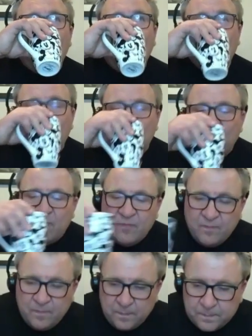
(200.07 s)

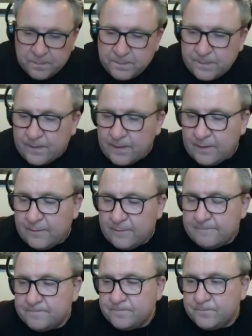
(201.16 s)

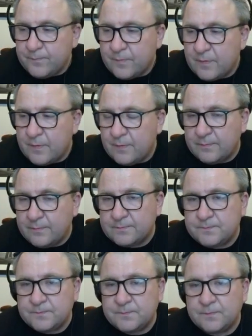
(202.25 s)

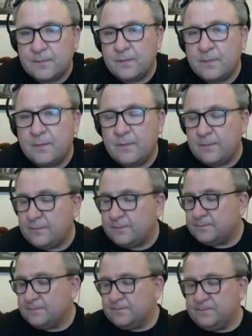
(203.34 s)

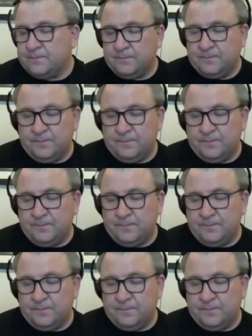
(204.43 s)
The person shown says nothing.